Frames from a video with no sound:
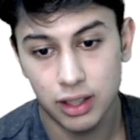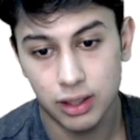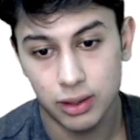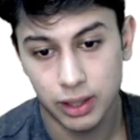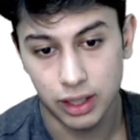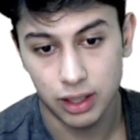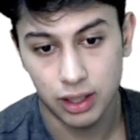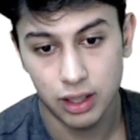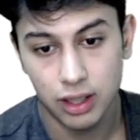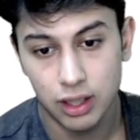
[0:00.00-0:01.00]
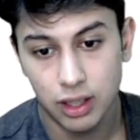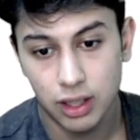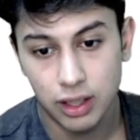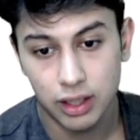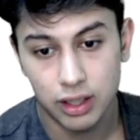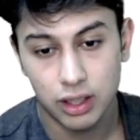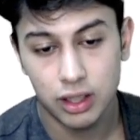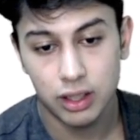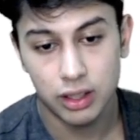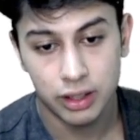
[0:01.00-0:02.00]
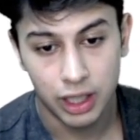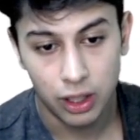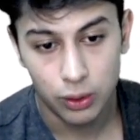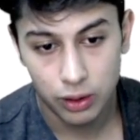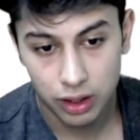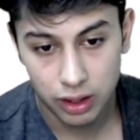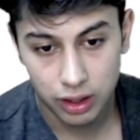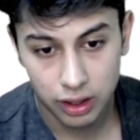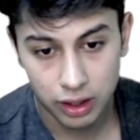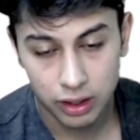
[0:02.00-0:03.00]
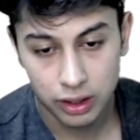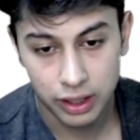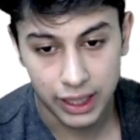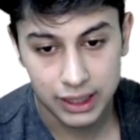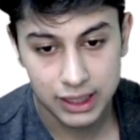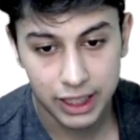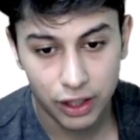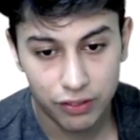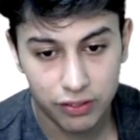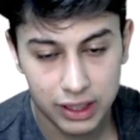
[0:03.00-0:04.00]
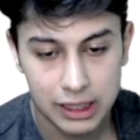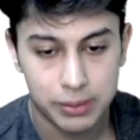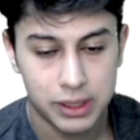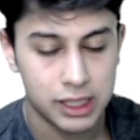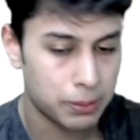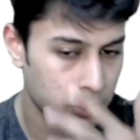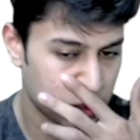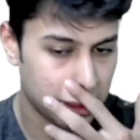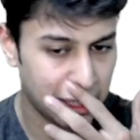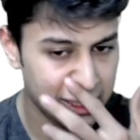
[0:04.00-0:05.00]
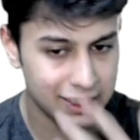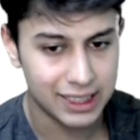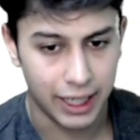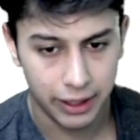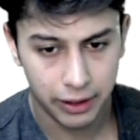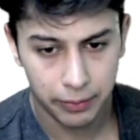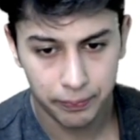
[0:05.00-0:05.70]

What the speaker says: Okay, now density of one substance, supposedly sand,